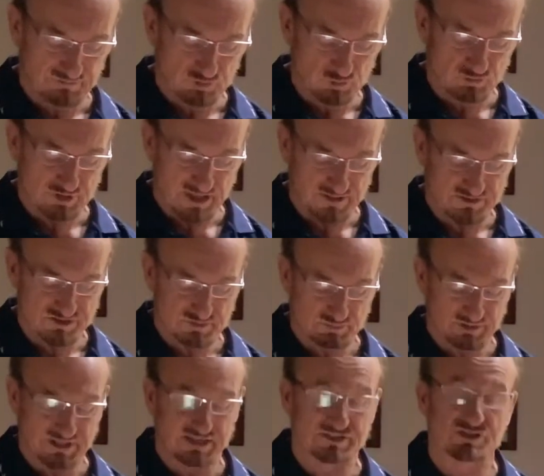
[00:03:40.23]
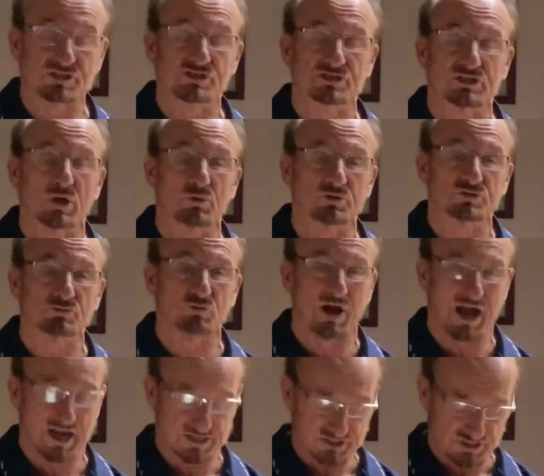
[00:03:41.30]
new deaths, but that's the slowest
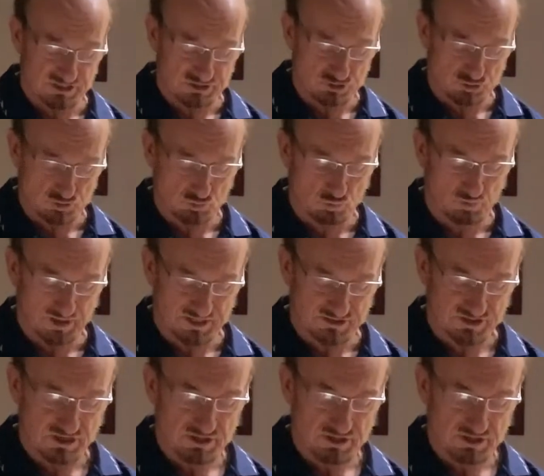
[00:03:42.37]
rise in 2 weeks.